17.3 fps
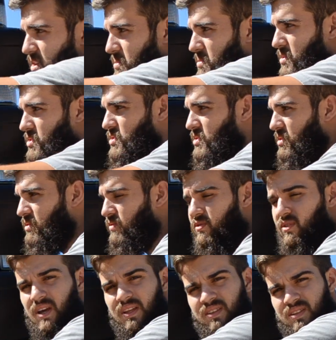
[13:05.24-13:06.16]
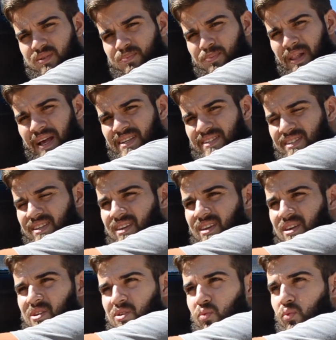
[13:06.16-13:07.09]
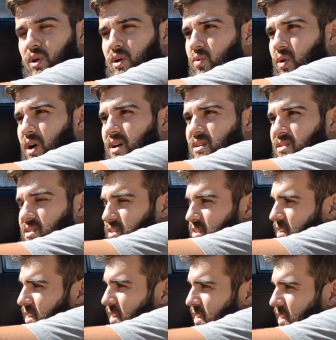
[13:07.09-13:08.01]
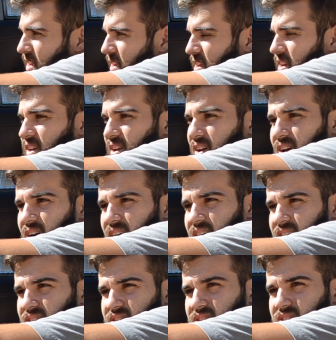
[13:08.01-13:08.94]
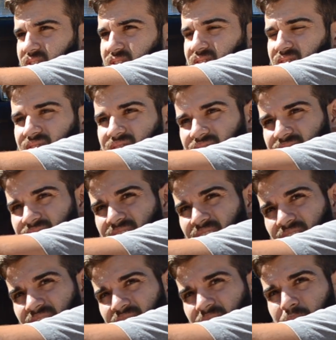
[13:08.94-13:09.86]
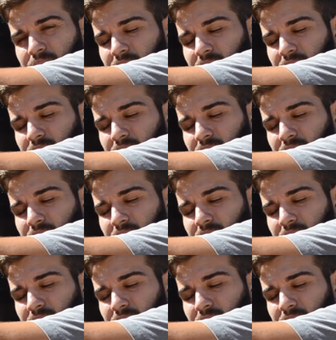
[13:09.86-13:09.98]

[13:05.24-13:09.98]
Make sure if you got this plastic inner wheel well, just tuck it in